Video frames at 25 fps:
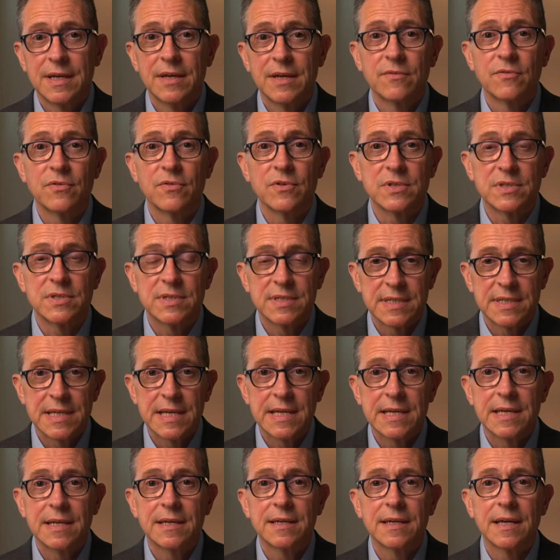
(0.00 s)
for
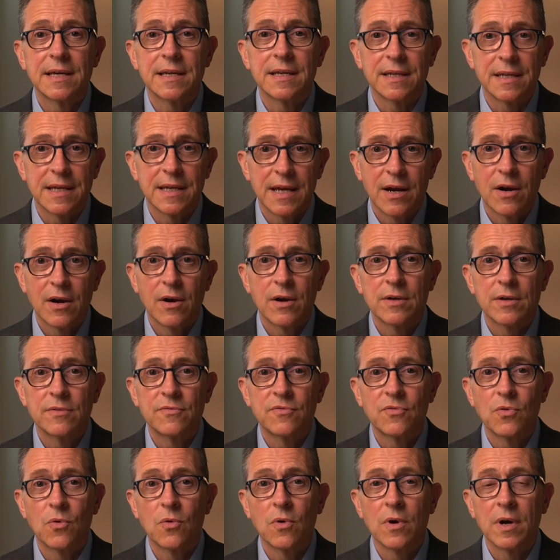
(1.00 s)
seeing and caring
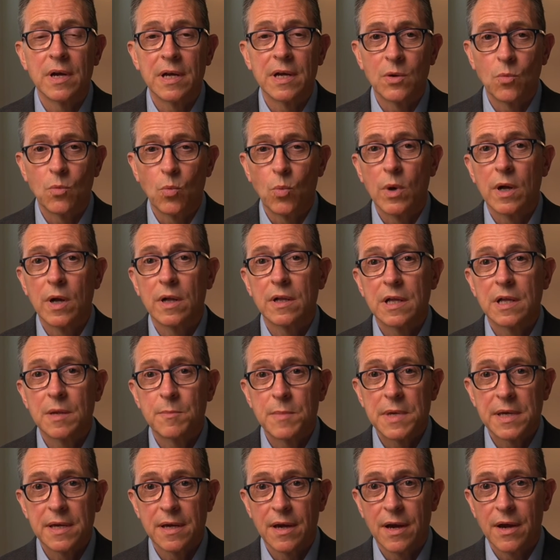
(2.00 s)
for and
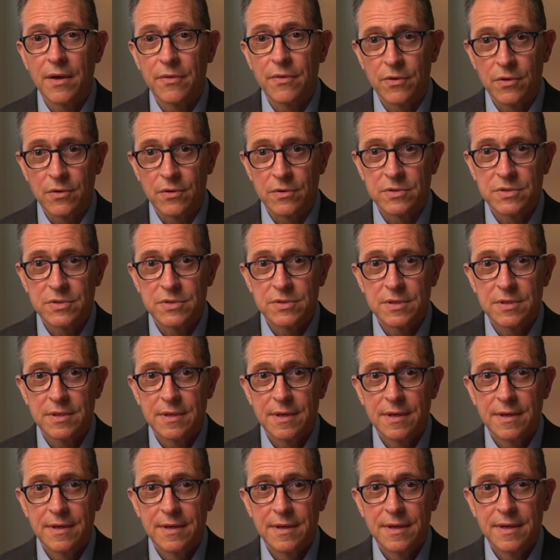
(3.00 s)
welcoming others,
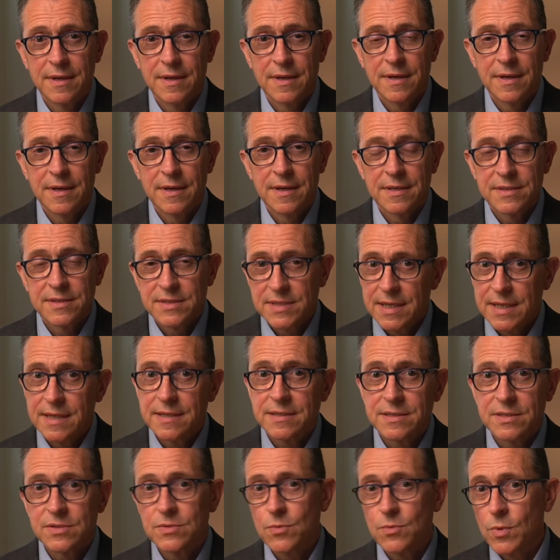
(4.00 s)

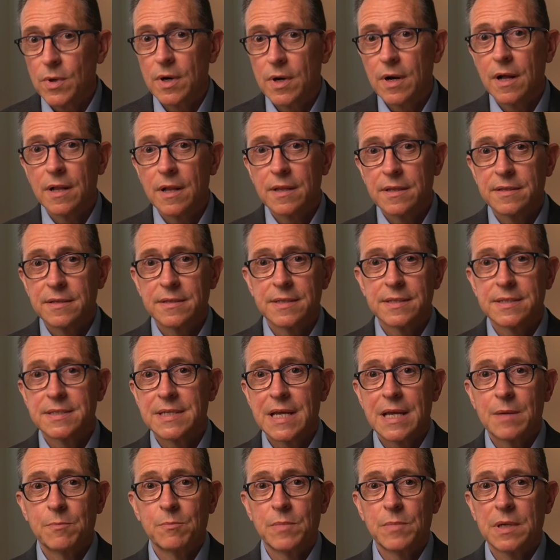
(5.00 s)
since we're all in the
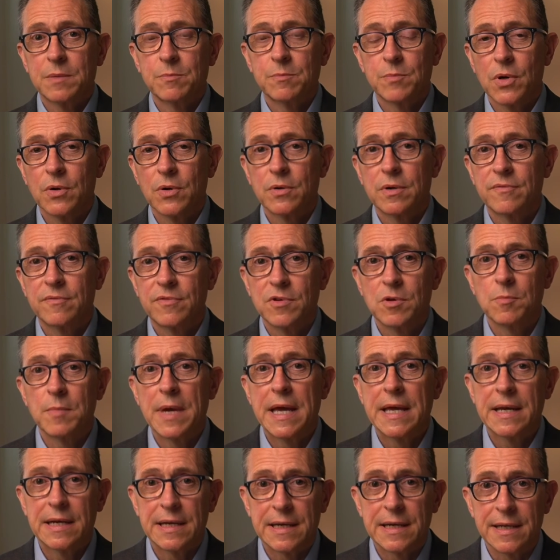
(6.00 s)
same big boat of
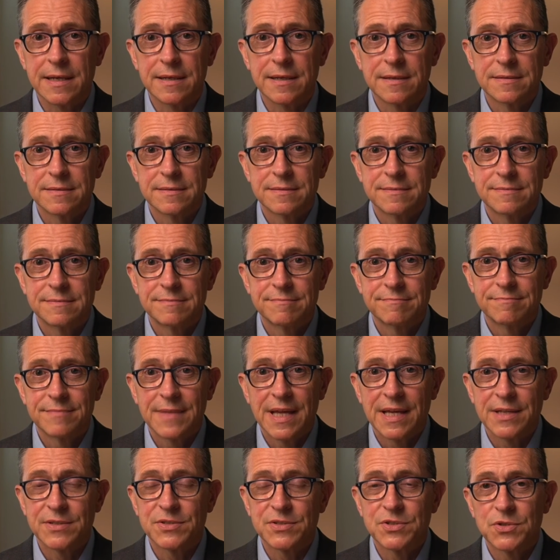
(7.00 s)
humanity
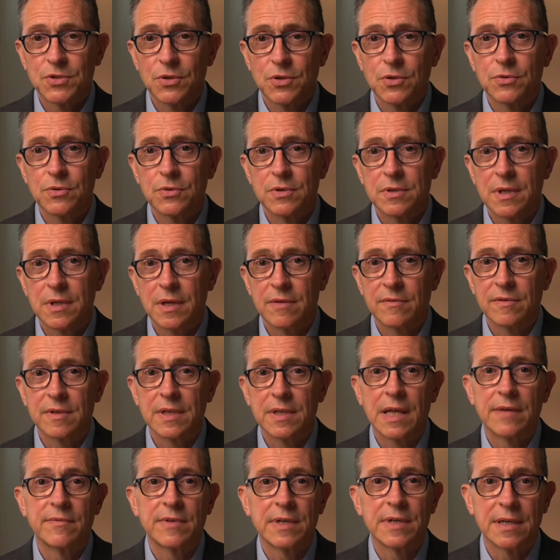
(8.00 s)
as children of a
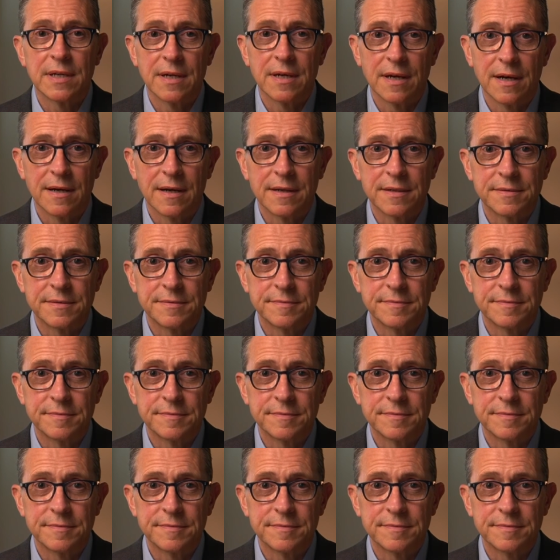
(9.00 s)
loving God.